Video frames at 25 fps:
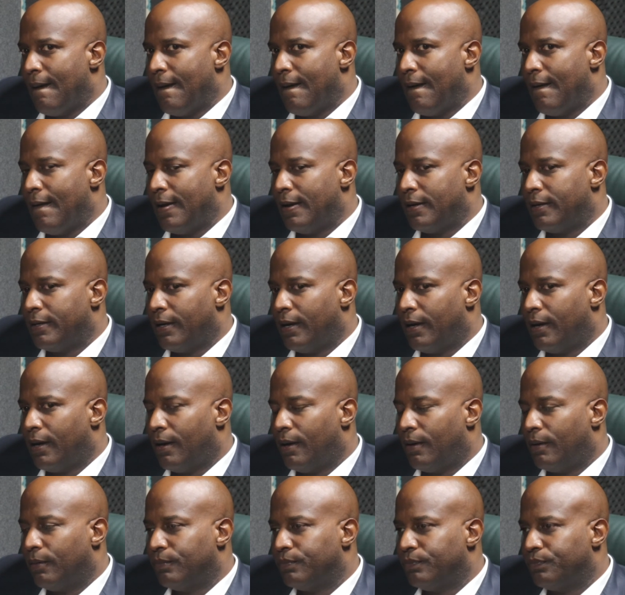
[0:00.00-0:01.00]

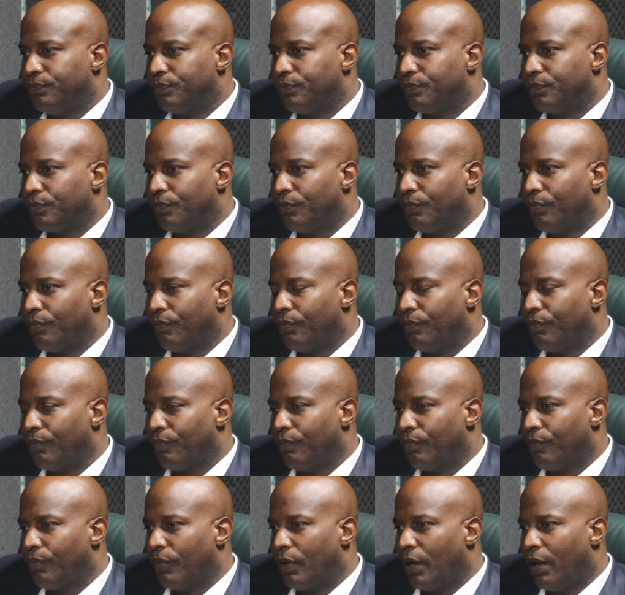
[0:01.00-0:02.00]
And
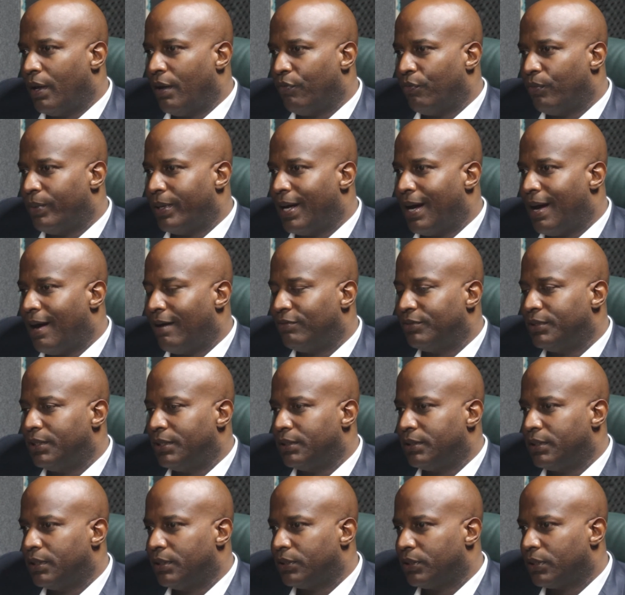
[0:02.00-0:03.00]
if we have
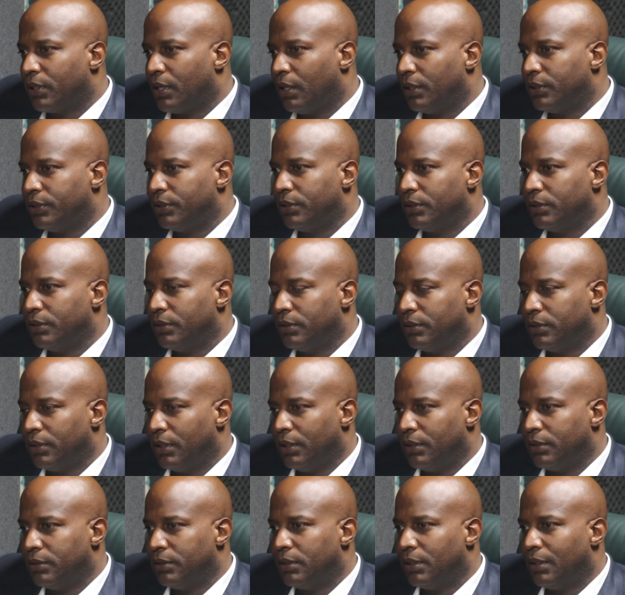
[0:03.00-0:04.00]
these discussions
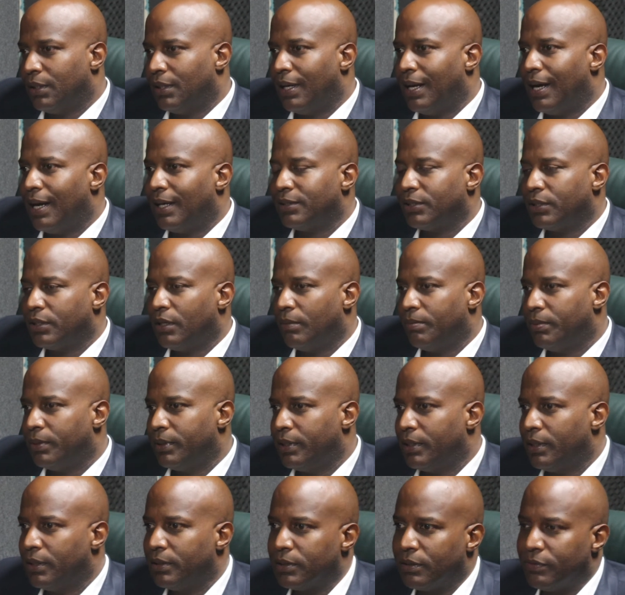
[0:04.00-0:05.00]
in the last couple
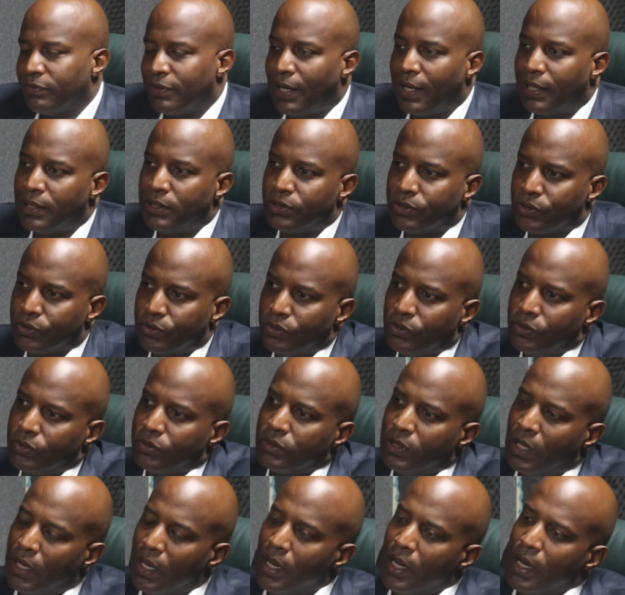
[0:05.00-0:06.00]
of years of high
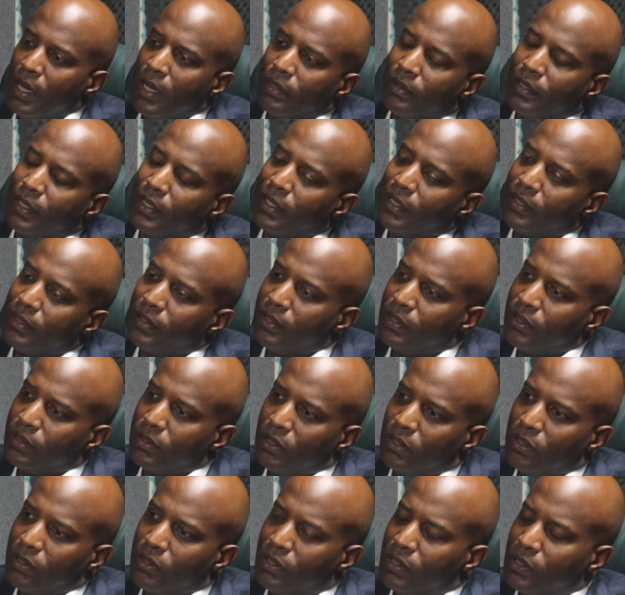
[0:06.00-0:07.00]
school, then I think
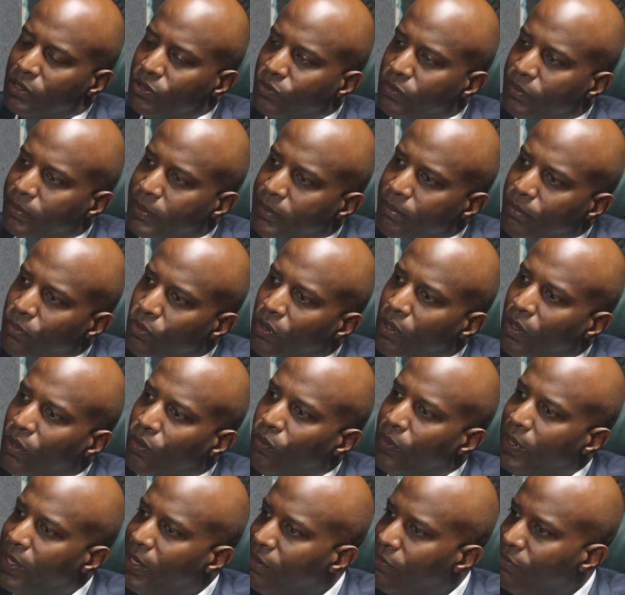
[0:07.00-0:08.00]
young girls will be more
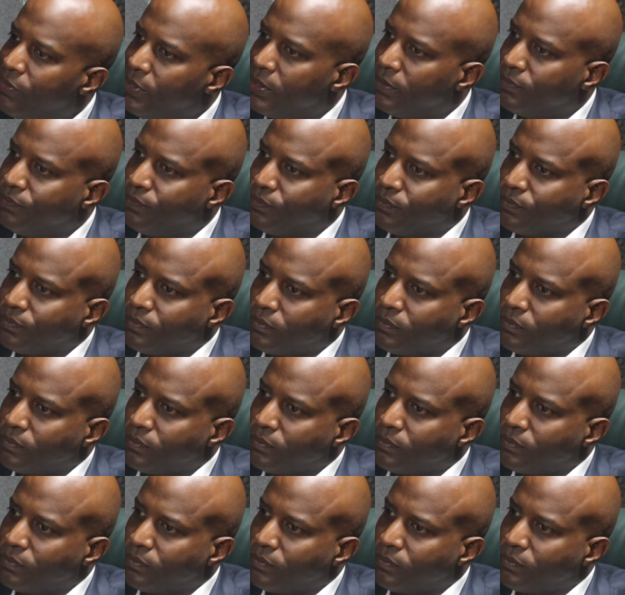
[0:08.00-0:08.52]
aware of it,